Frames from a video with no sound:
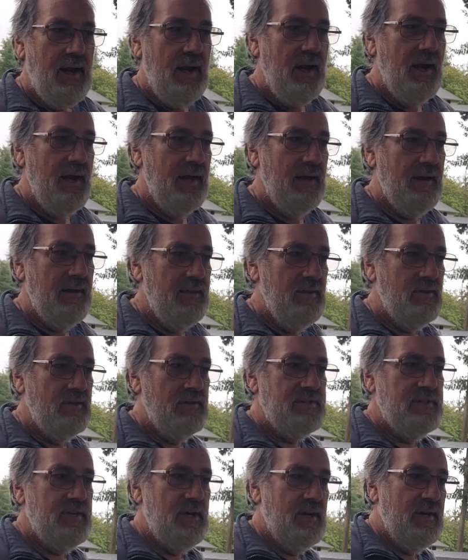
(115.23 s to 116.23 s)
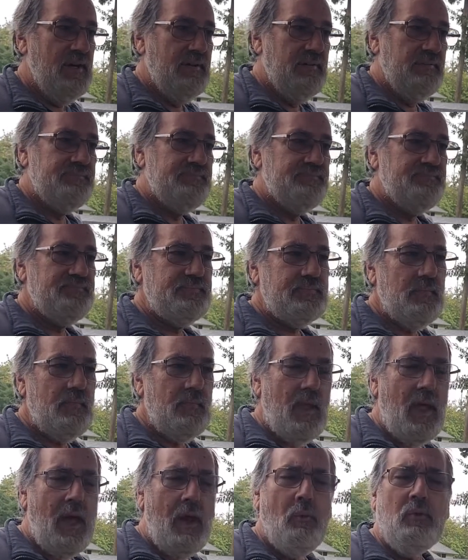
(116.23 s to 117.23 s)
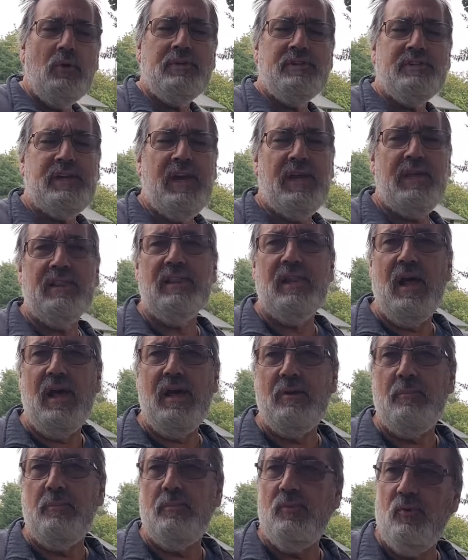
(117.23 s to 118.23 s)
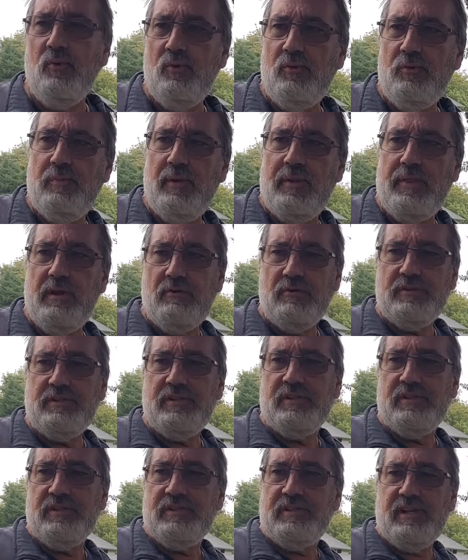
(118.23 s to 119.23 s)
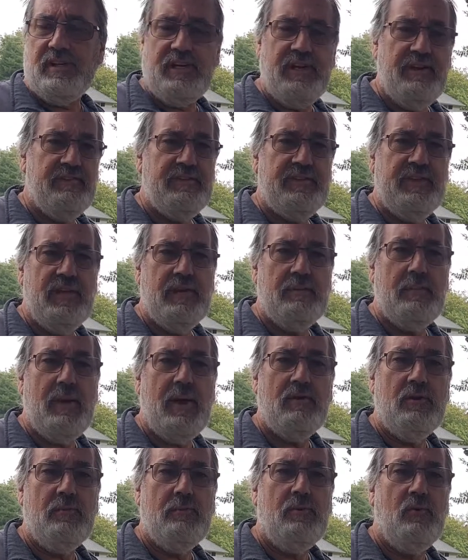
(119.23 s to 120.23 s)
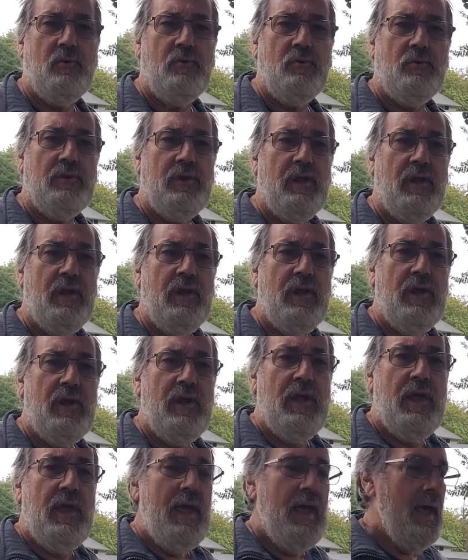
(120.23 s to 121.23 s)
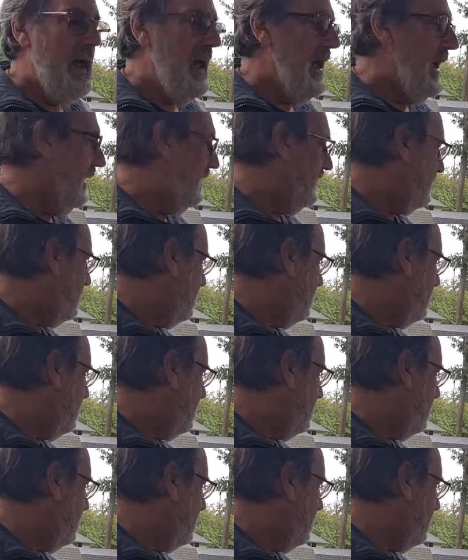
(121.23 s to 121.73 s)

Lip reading: There's, I wouldn't say a lot of brood, but there was a significant amount of brood. And